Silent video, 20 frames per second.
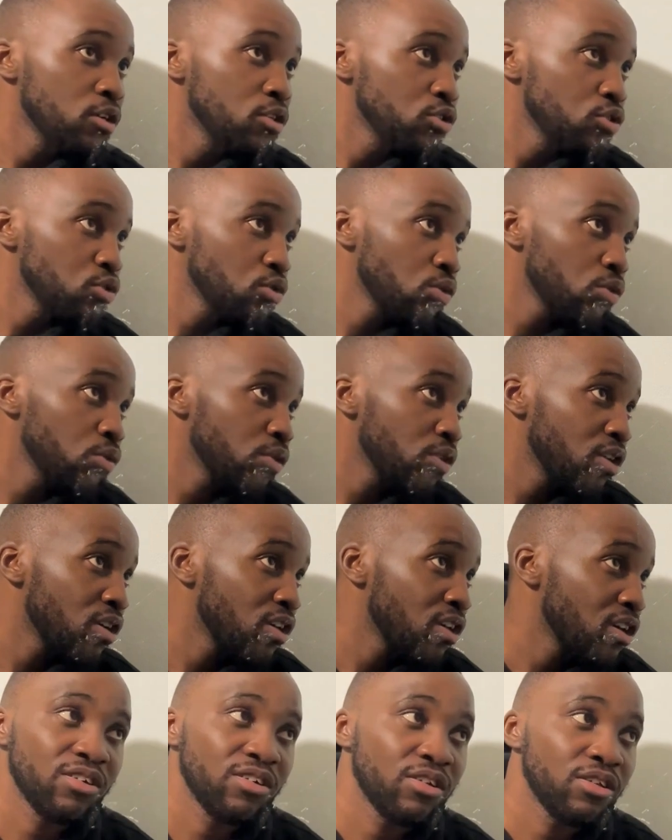So
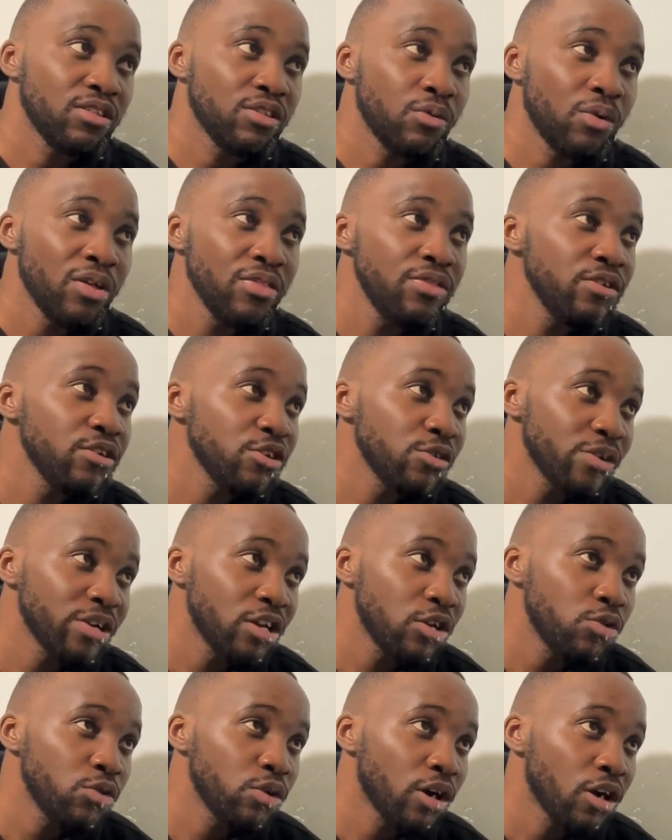the one thing you want
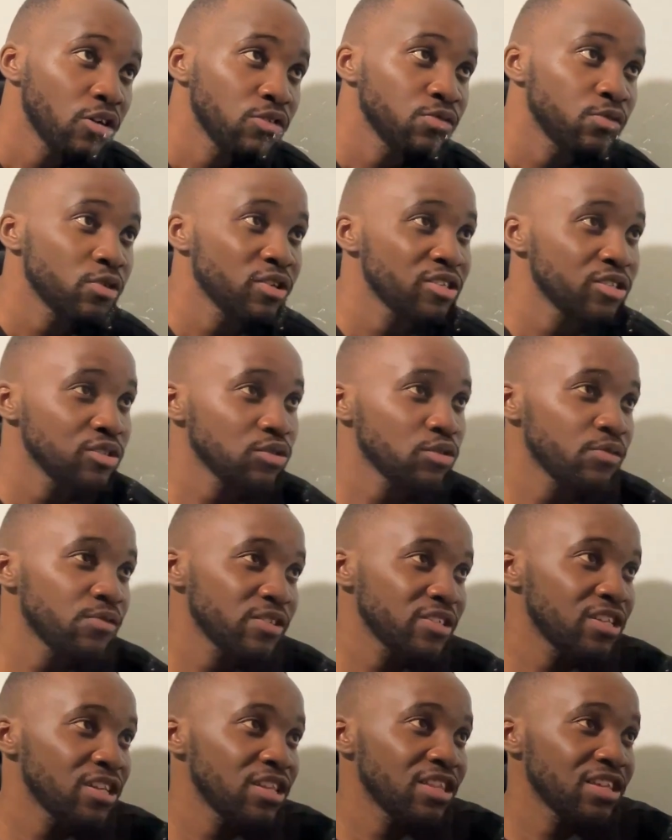to look out for is
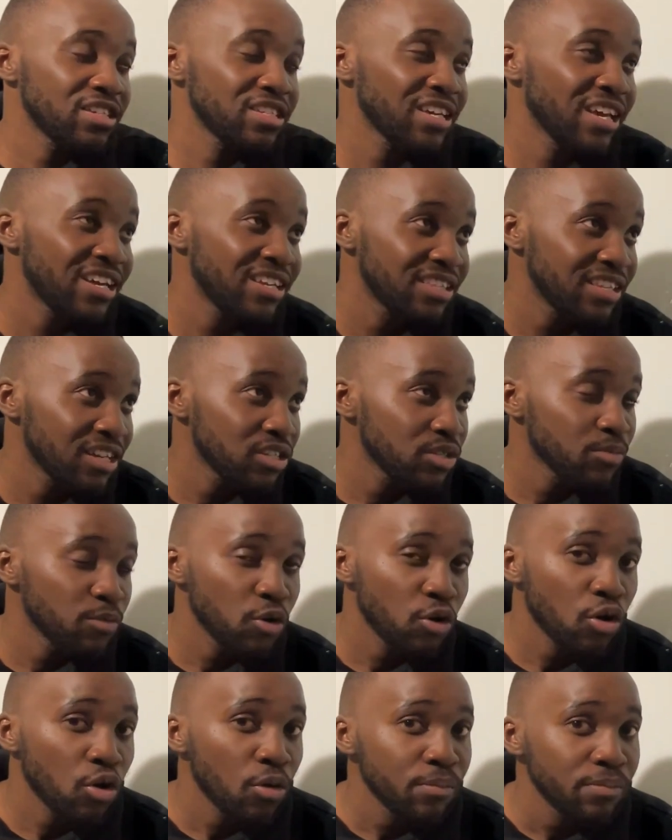obviously the side that's
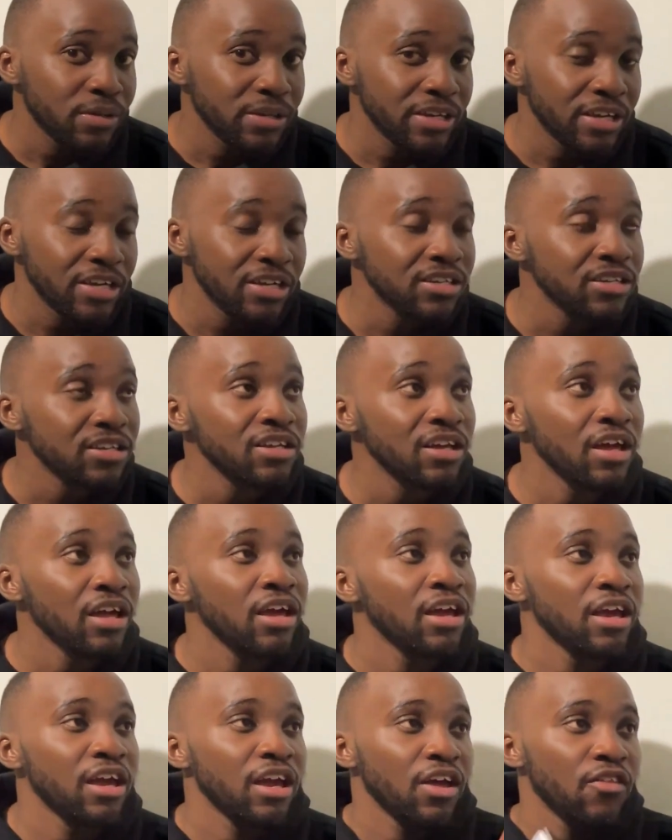more complicated,
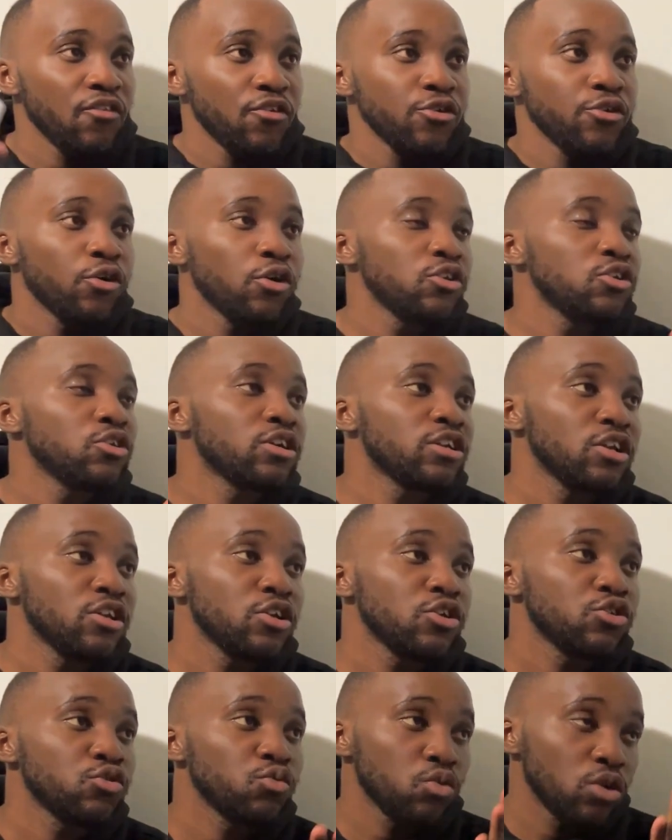and then you're only going to
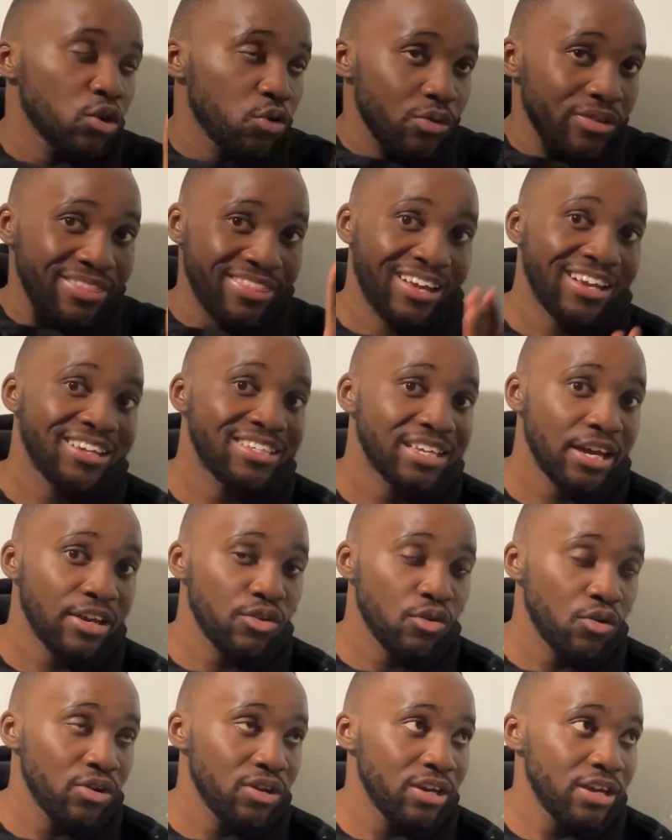need to work with that side
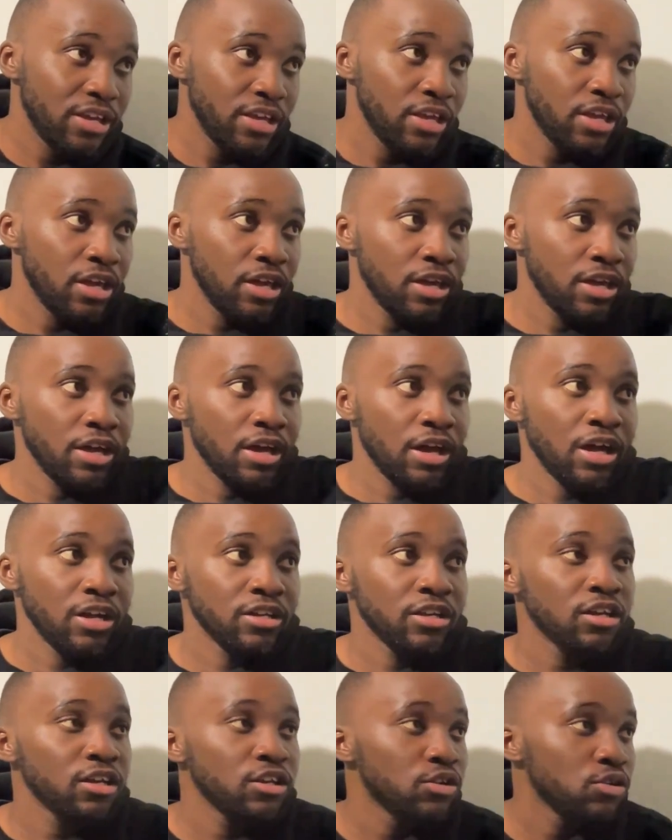only
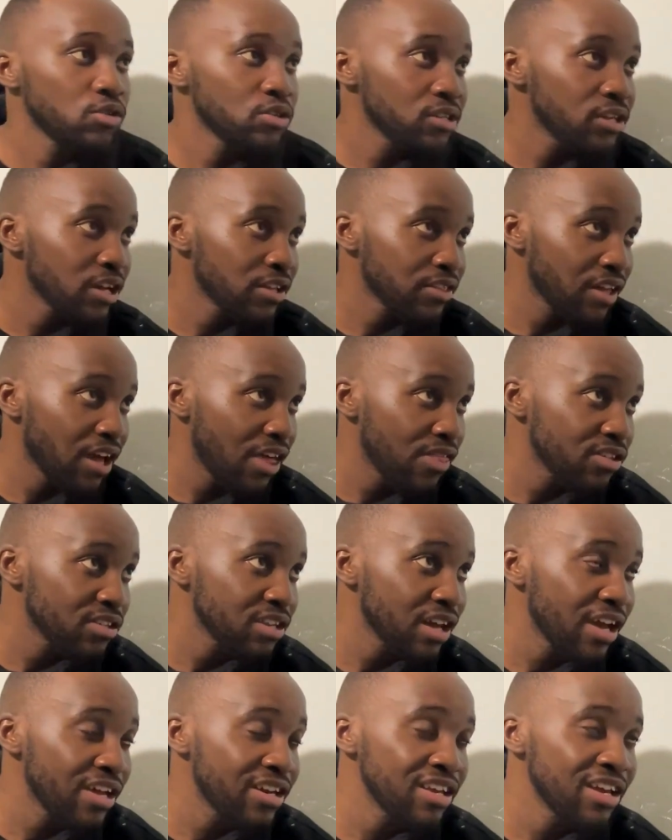until it looks like the other
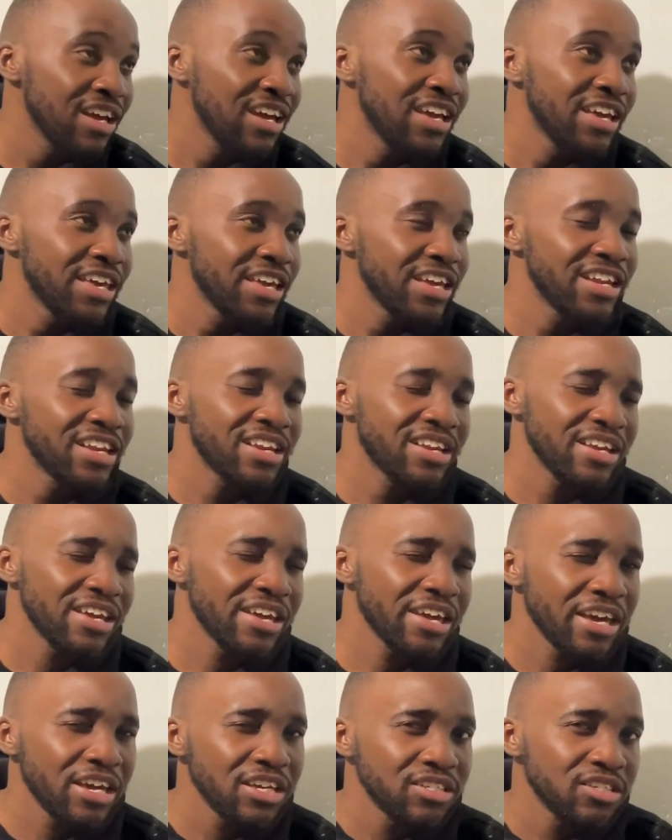side. In rare
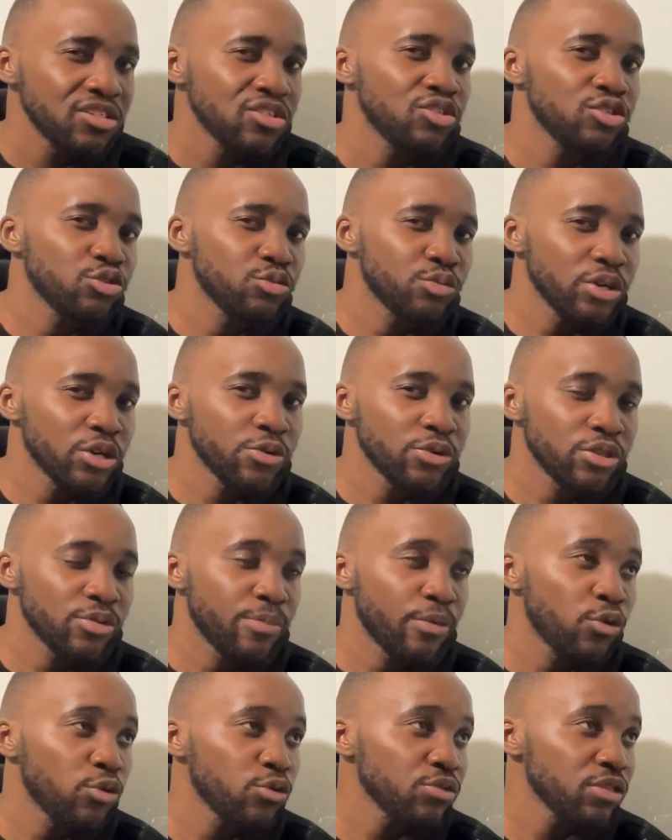cases, you work with
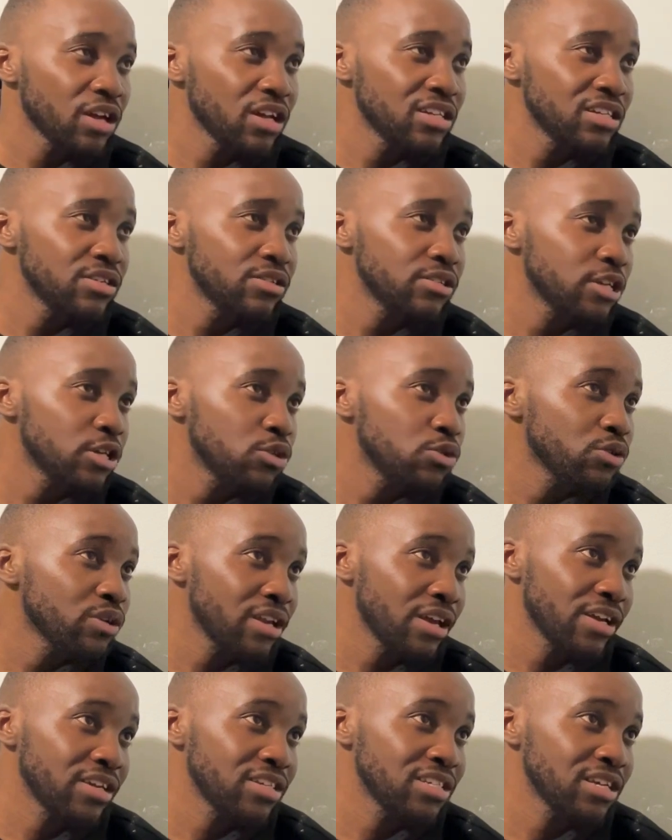both until they look
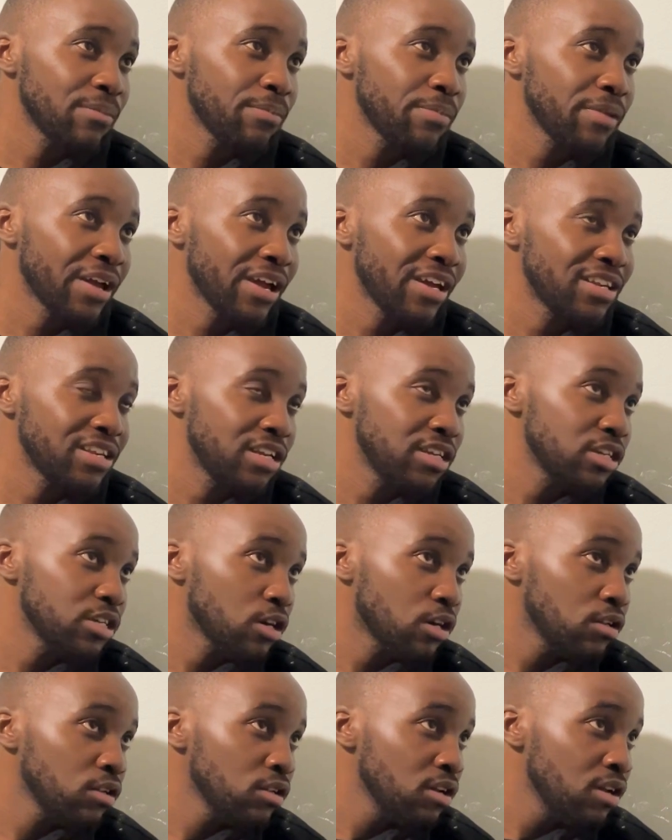like something
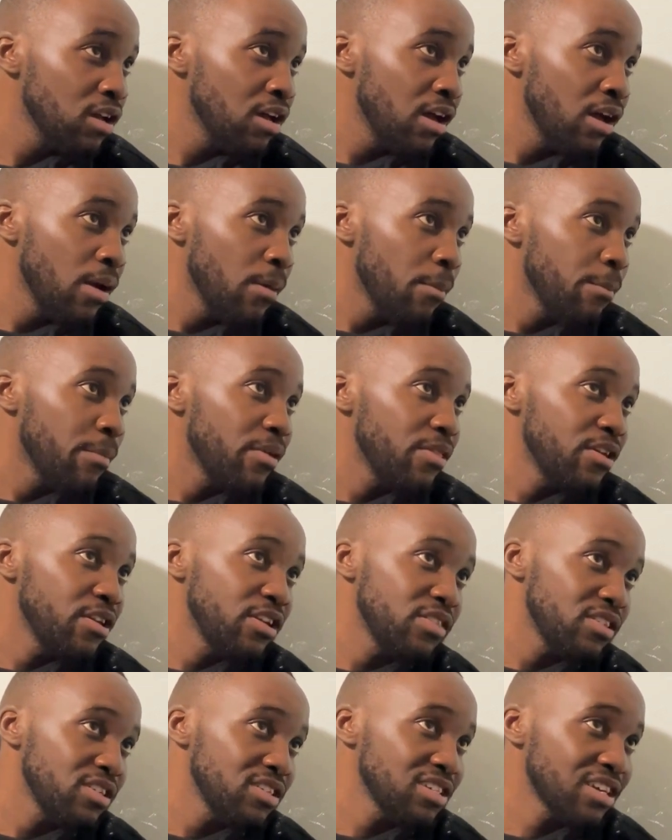identical, but then
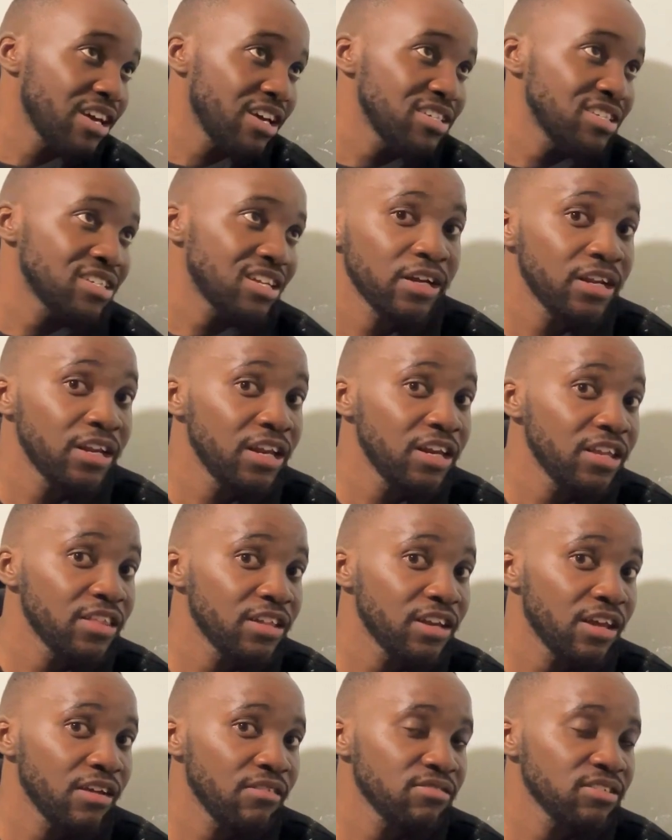in this case, clearly the
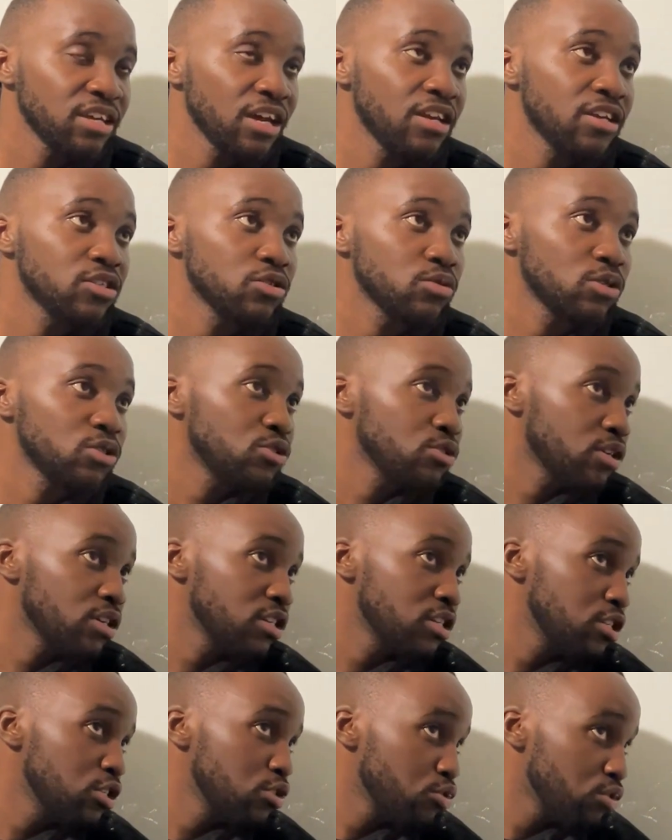left side is what you're going
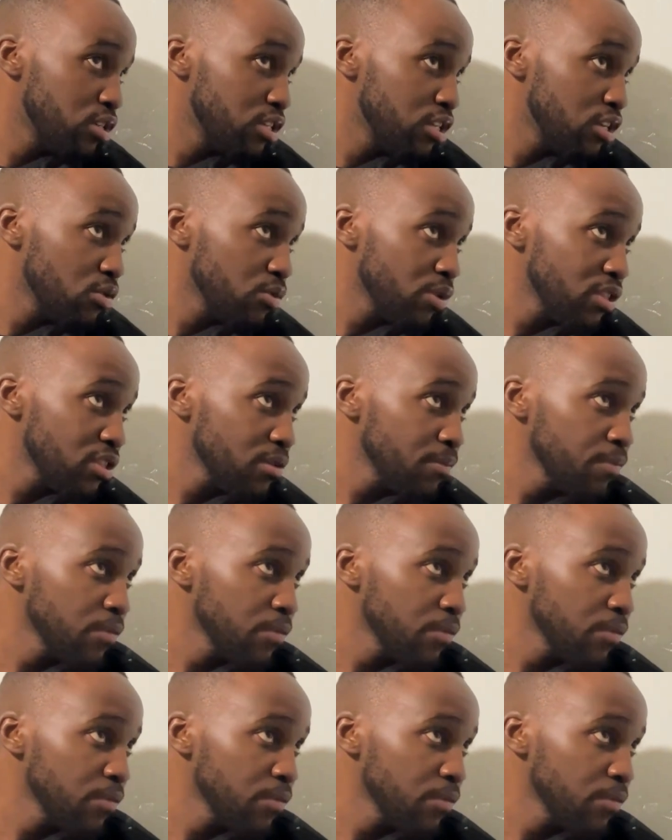to need to deal with.